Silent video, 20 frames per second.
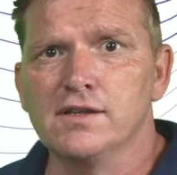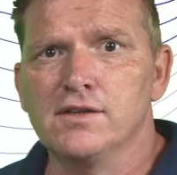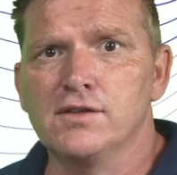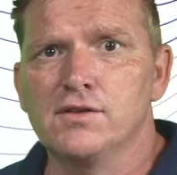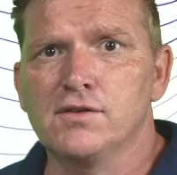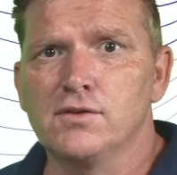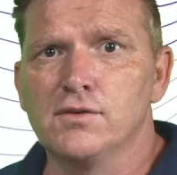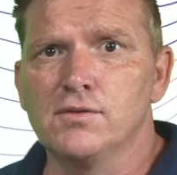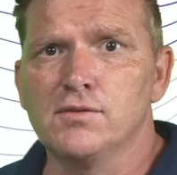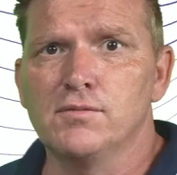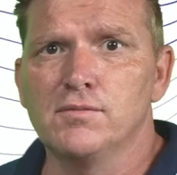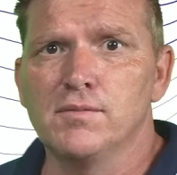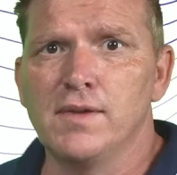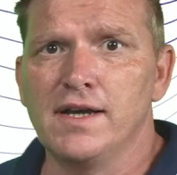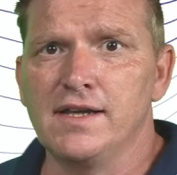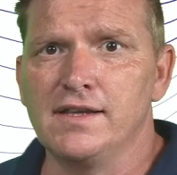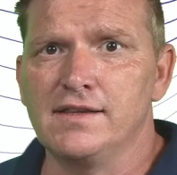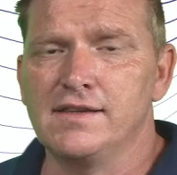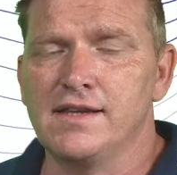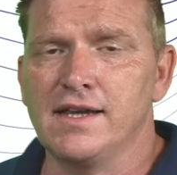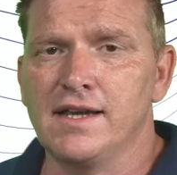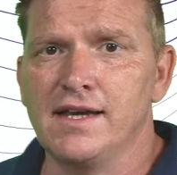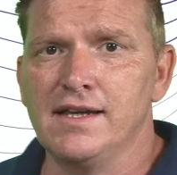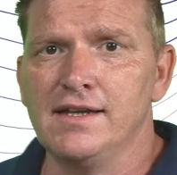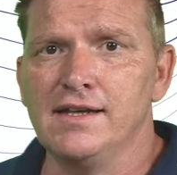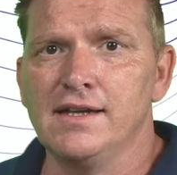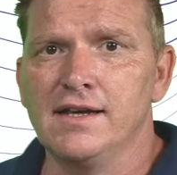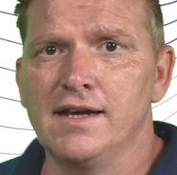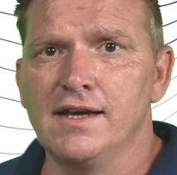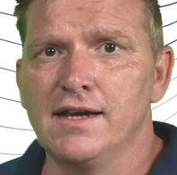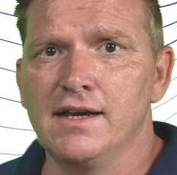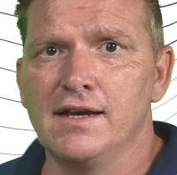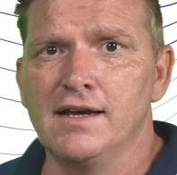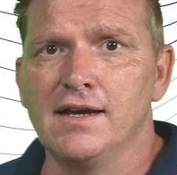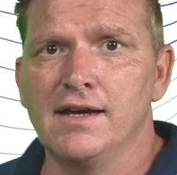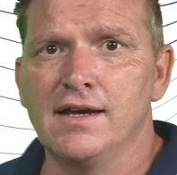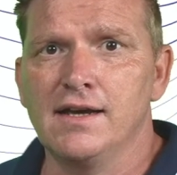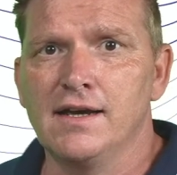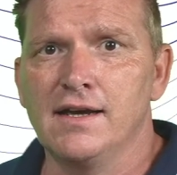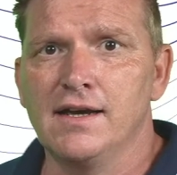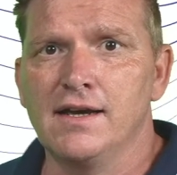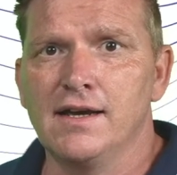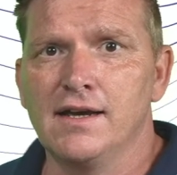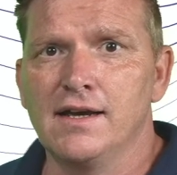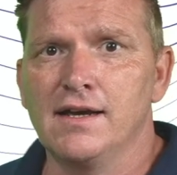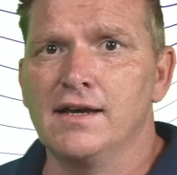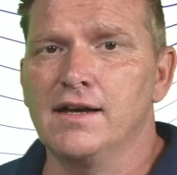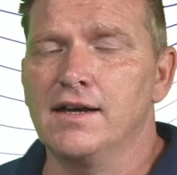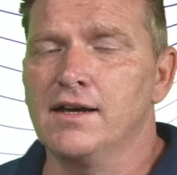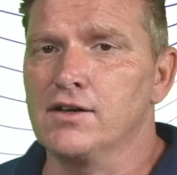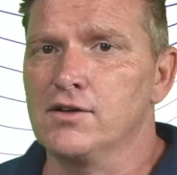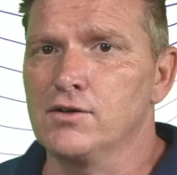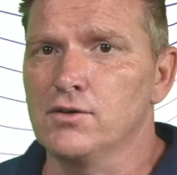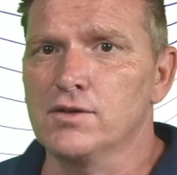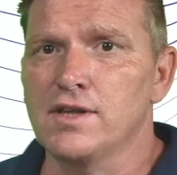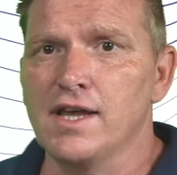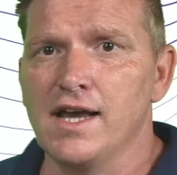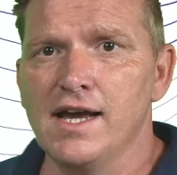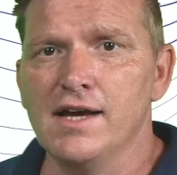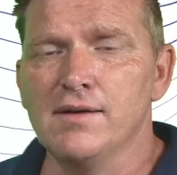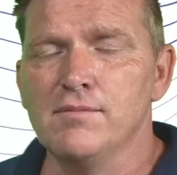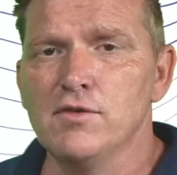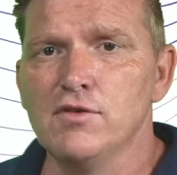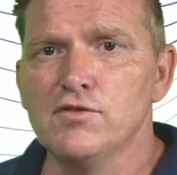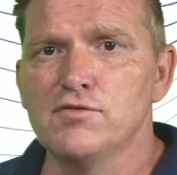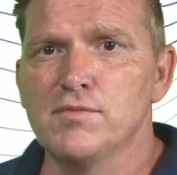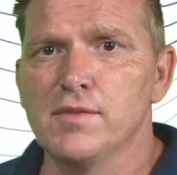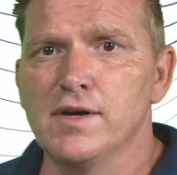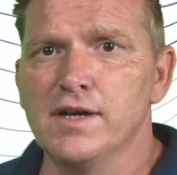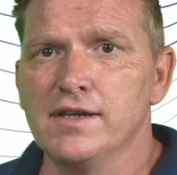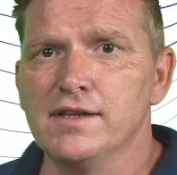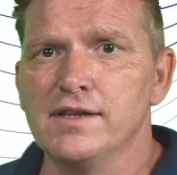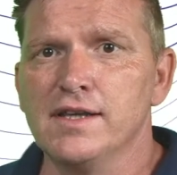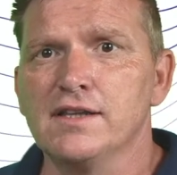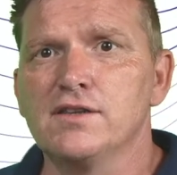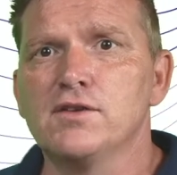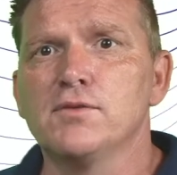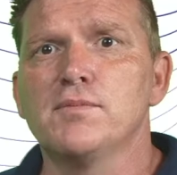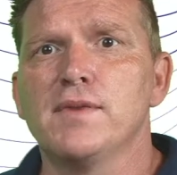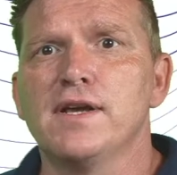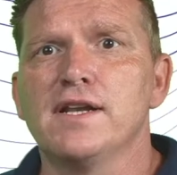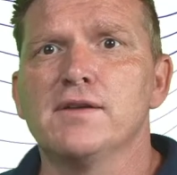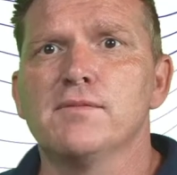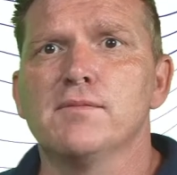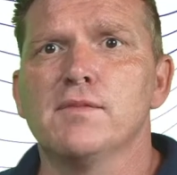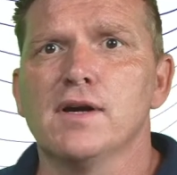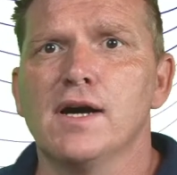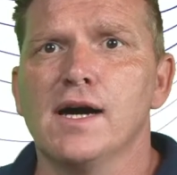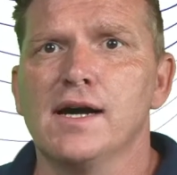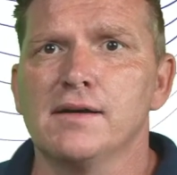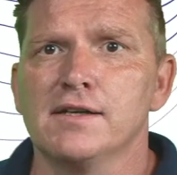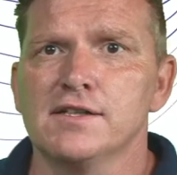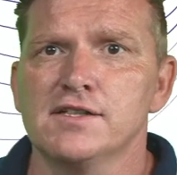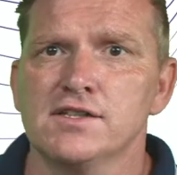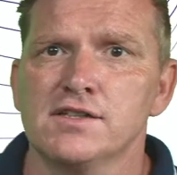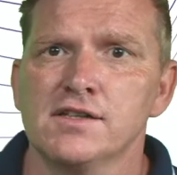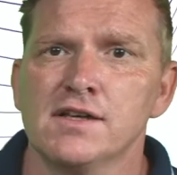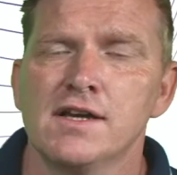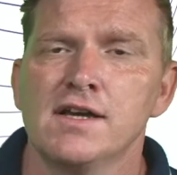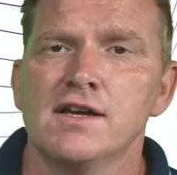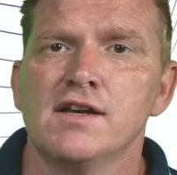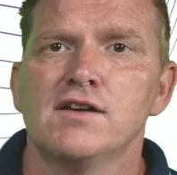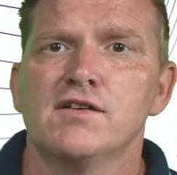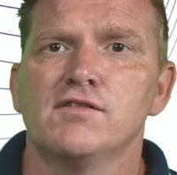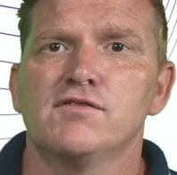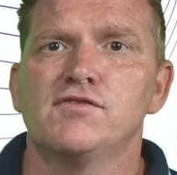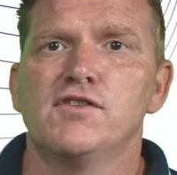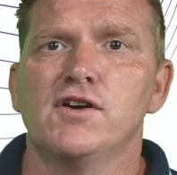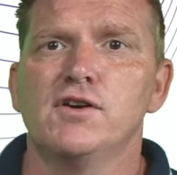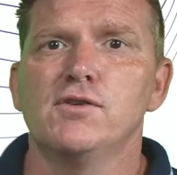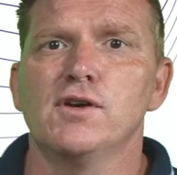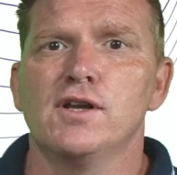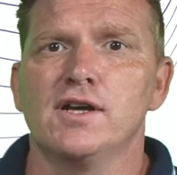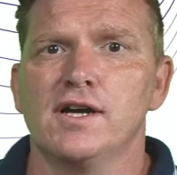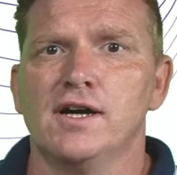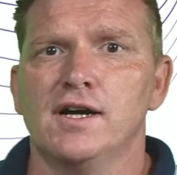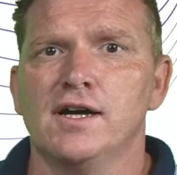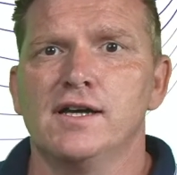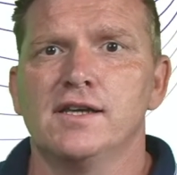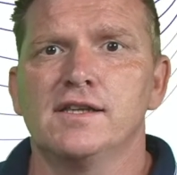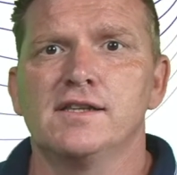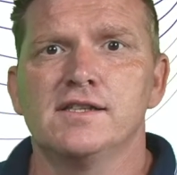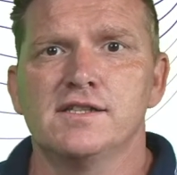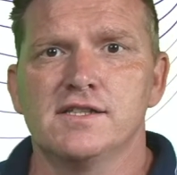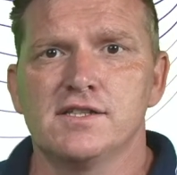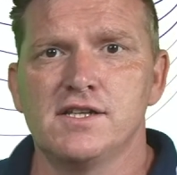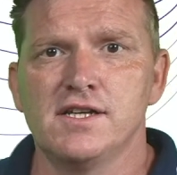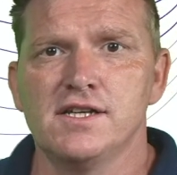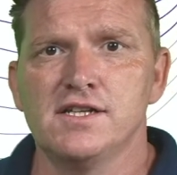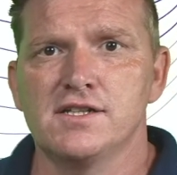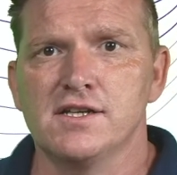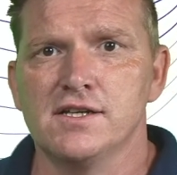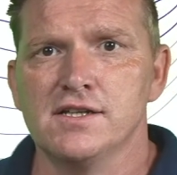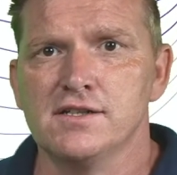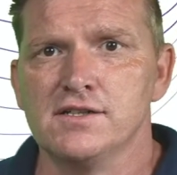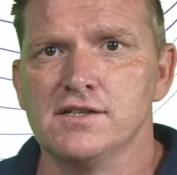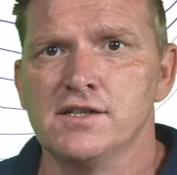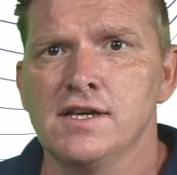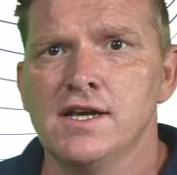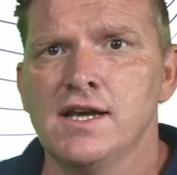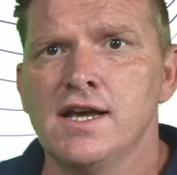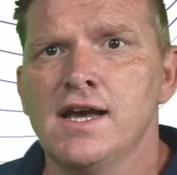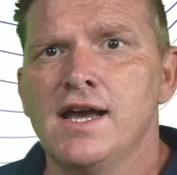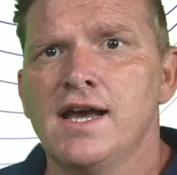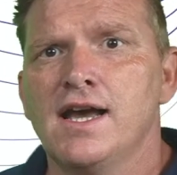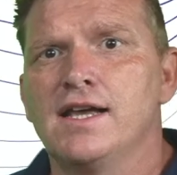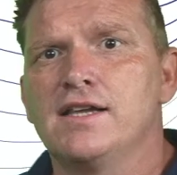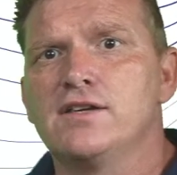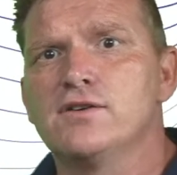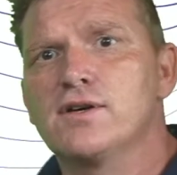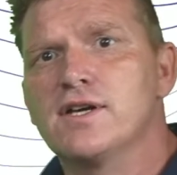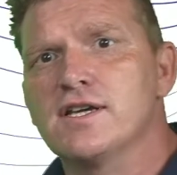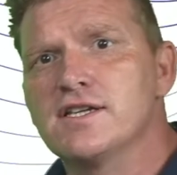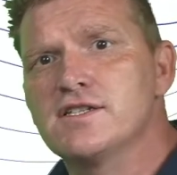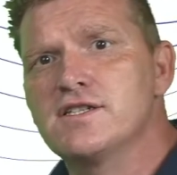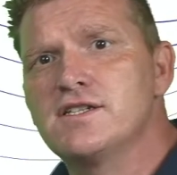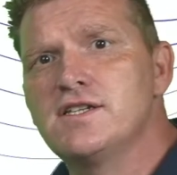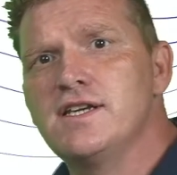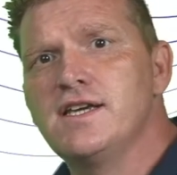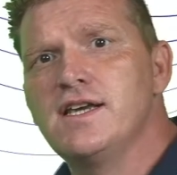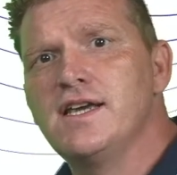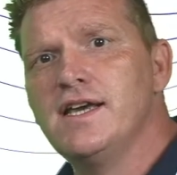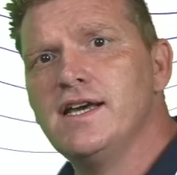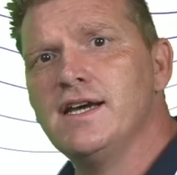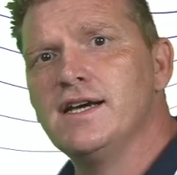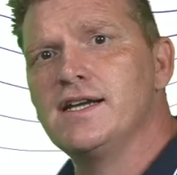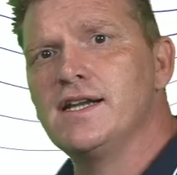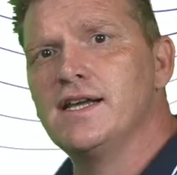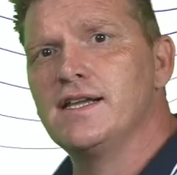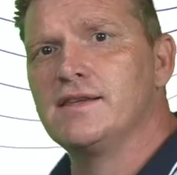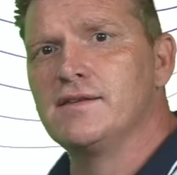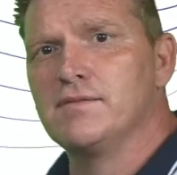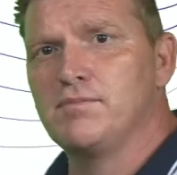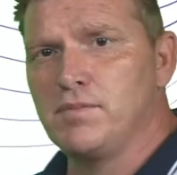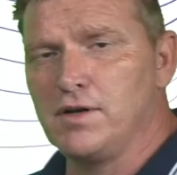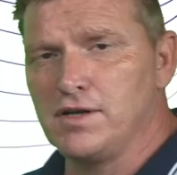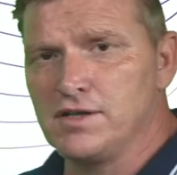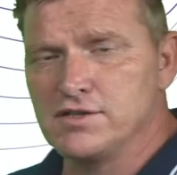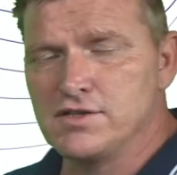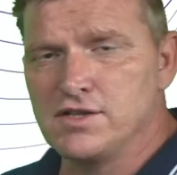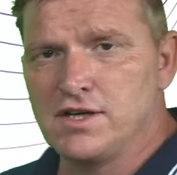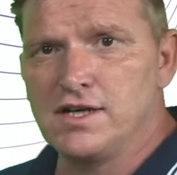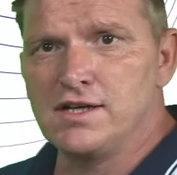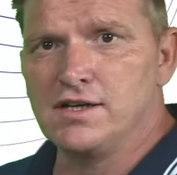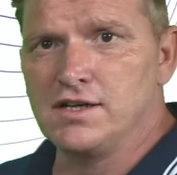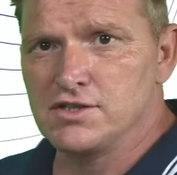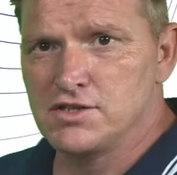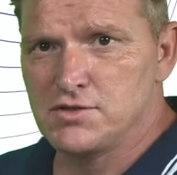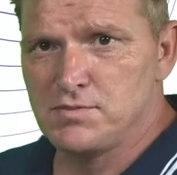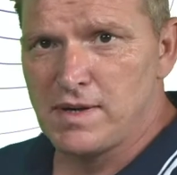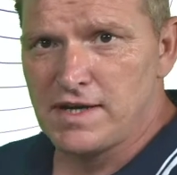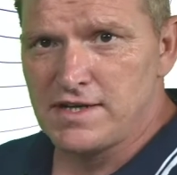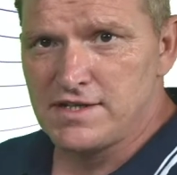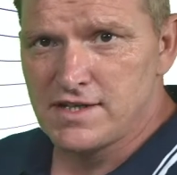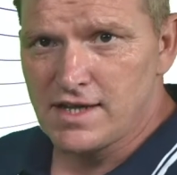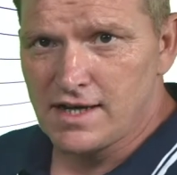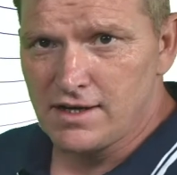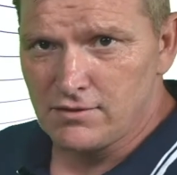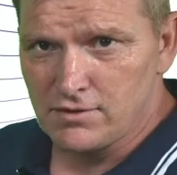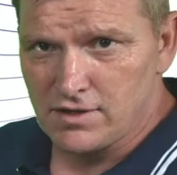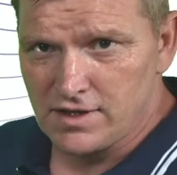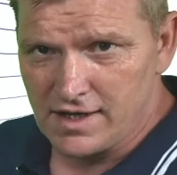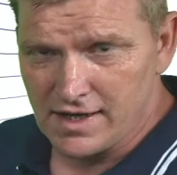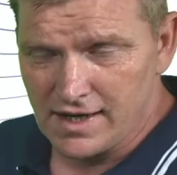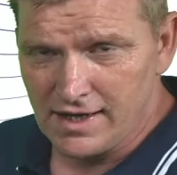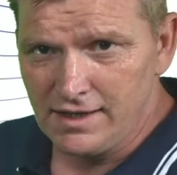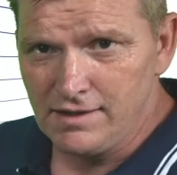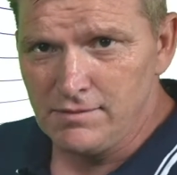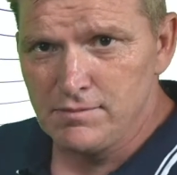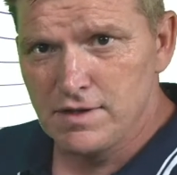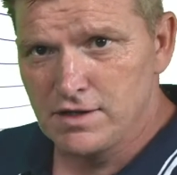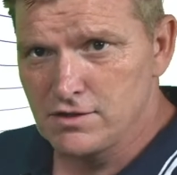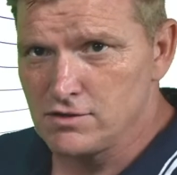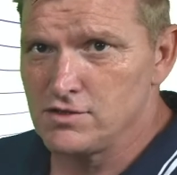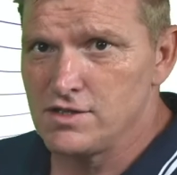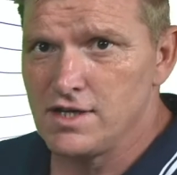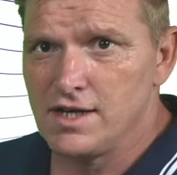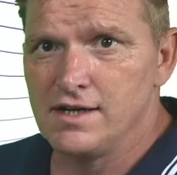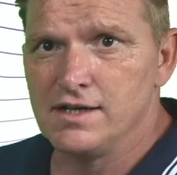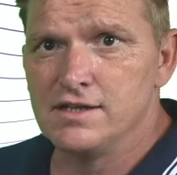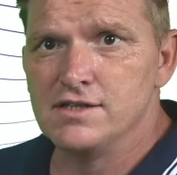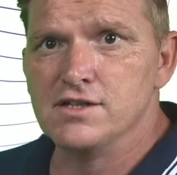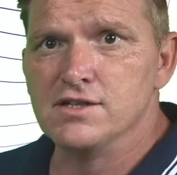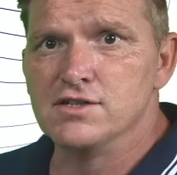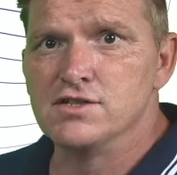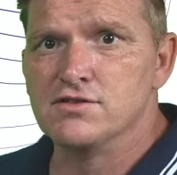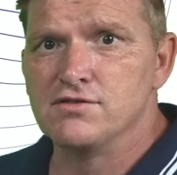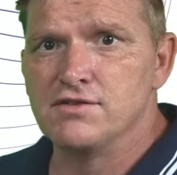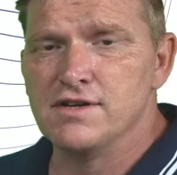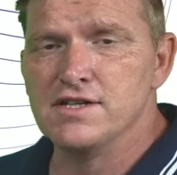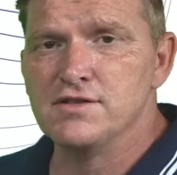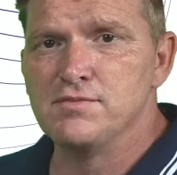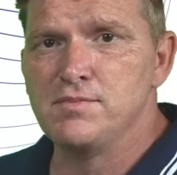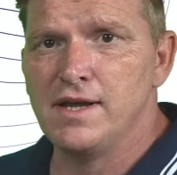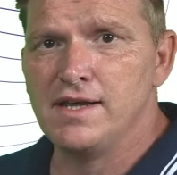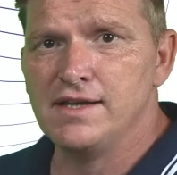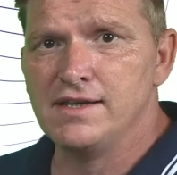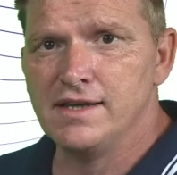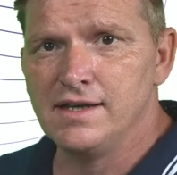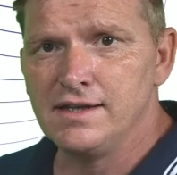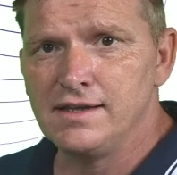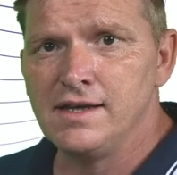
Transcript: to maintain a good air movement and to minimize foliar diseases. And you can see here that the plants are not spaced out yet because they are just transplanted.